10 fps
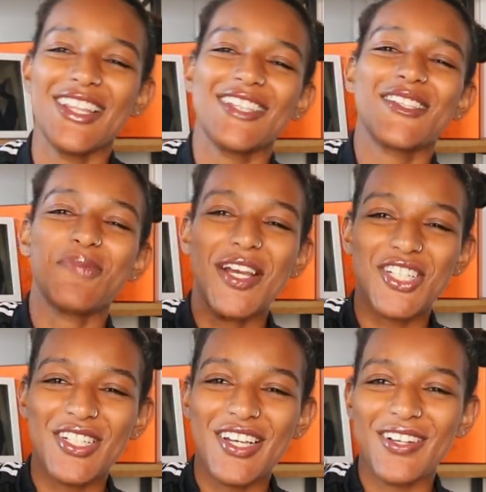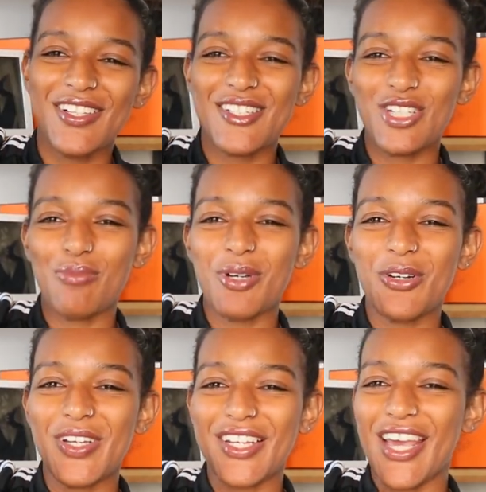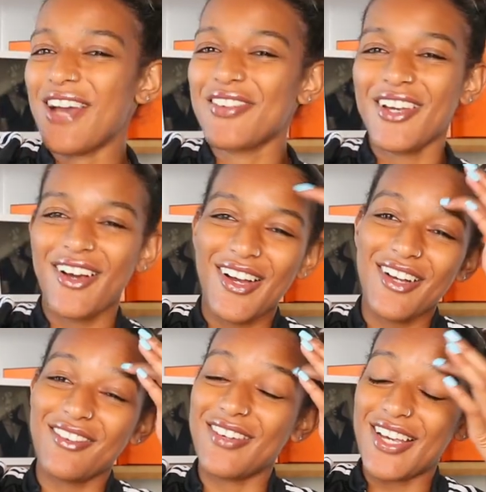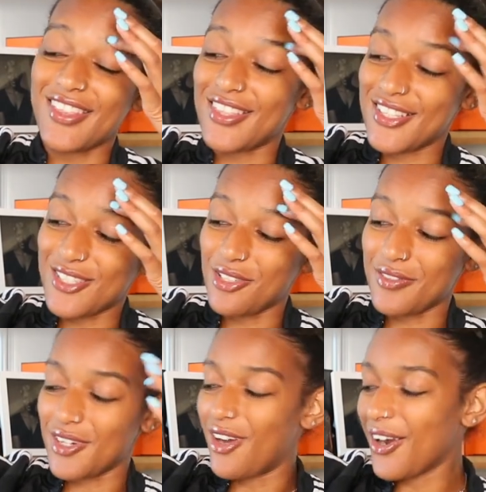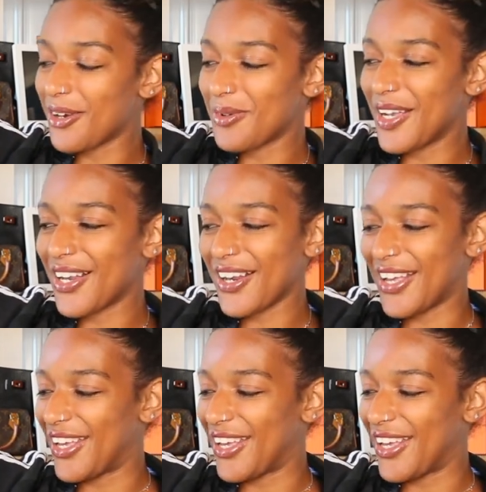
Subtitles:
This is my Chanel Jumbo in Caviar with silver hardware.